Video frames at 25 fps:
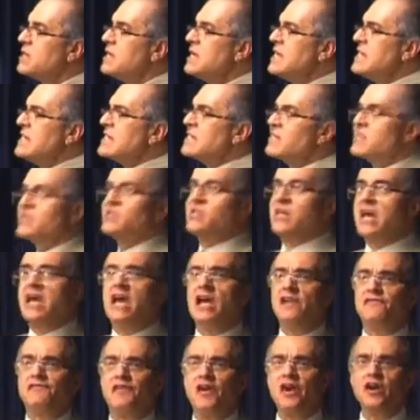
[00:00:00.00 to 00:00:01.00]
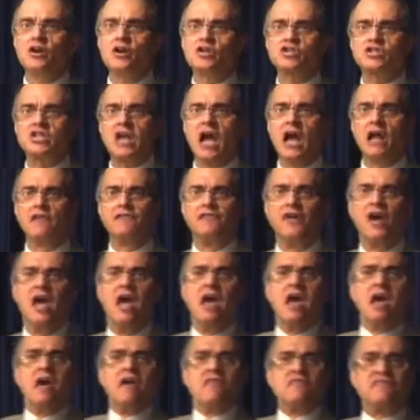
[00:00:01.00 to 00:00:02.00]
See it for yourself
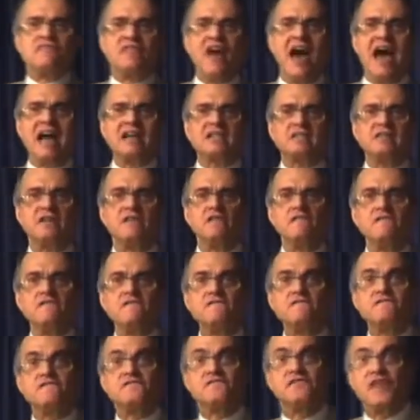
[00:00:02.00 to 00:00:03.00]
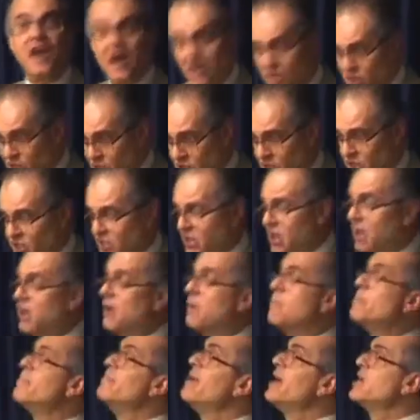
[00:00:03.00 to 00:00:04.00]
that verses are
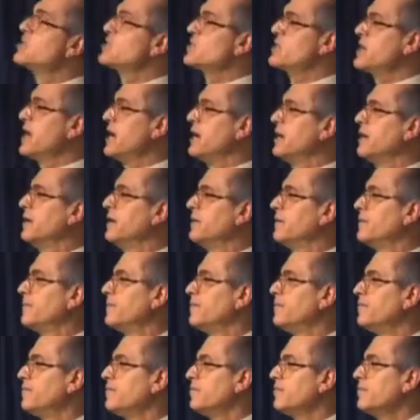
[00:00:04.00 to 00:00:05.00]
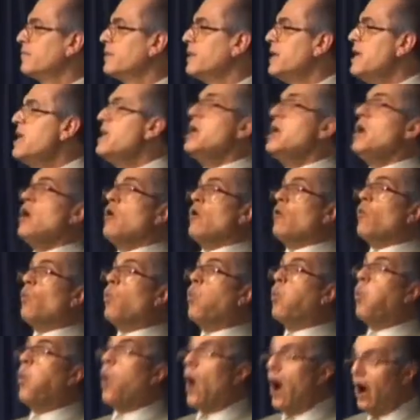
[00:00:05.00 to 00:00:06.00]
missing.
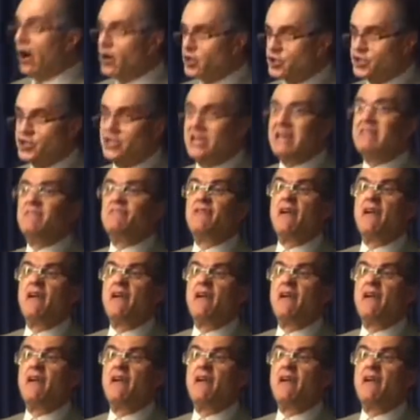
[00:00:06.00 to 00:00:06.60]
Words in the